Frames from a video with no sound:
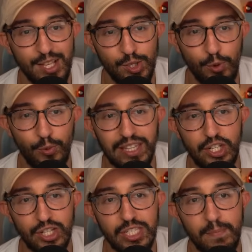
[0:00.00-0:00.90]
So it
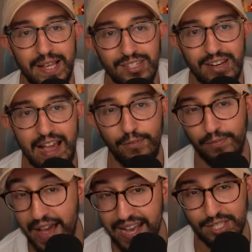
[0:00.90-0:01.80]
really just depends on how
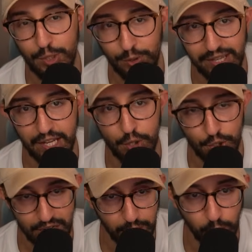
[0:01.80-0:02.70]
fast you can get your
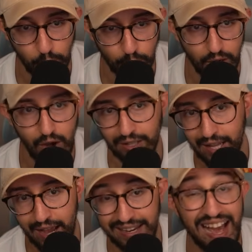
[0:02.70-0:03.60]
Chandelure
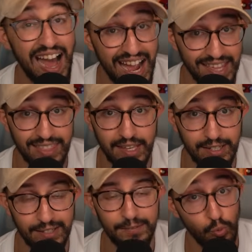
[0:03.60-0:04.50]
online, I
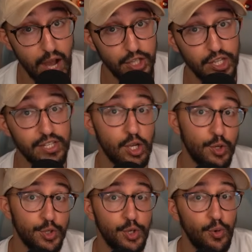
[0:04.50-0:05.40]
think. Jirachi is
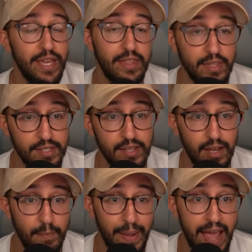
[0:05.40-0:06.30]
also in this
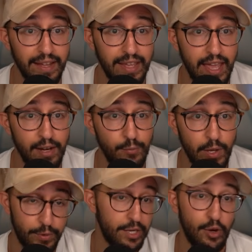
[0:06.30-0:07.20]
pack, and
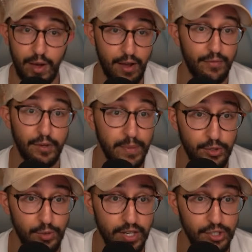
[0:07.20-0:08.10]
we already know how I feel
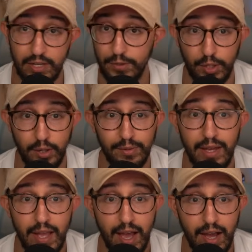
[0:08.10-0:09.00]
about Jirachi, and if you don't,
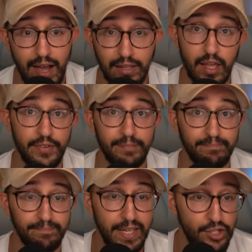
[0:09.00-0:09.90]
I love it.
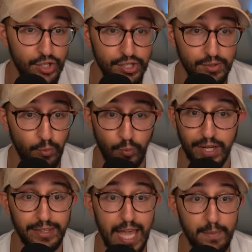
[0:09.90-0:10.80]
It just
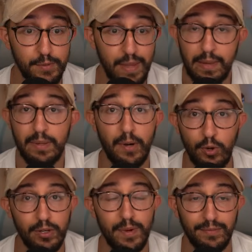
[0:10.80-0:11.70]
one-taps baby
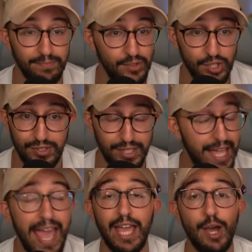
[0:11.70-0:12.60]
Pokemon, just
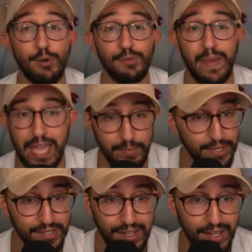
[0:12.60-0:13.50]
KOs
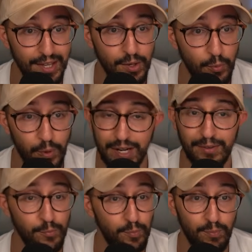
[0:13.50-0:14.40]
babies. What
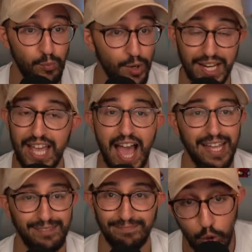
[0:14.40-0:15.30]
a
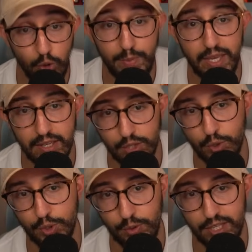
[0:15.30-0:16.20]
guy. Gumi is
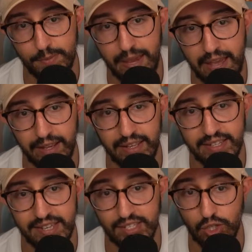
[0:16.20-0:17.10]
also in this pack,
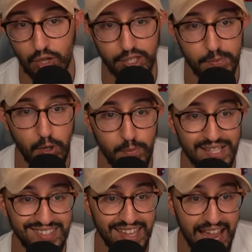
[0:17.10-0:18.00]
and it says as long as this
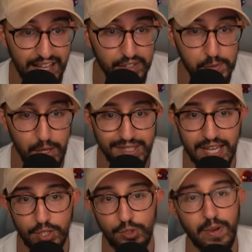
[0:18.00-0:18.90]
Pokemon is in the active spot,
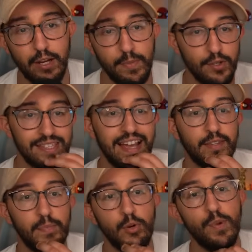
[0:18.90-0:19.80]
attacks used by your opponent's
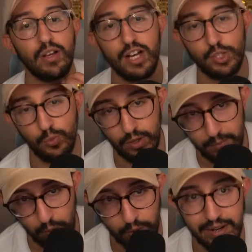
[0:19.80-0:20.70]
active Pokemon costs
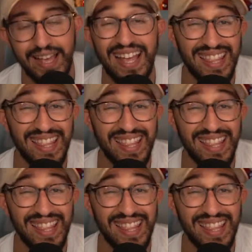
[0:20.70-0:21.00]
1 more.